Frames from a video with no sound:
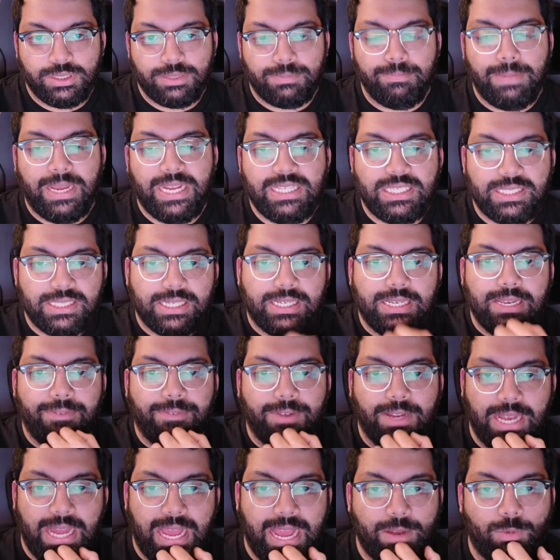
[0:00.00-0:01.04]
made
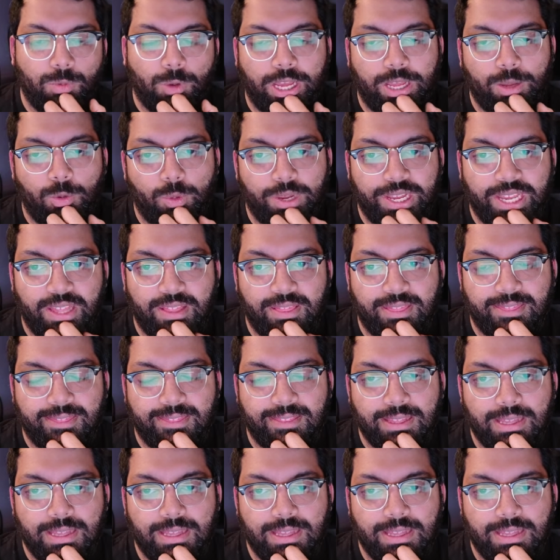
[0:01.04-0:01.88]
significant headway with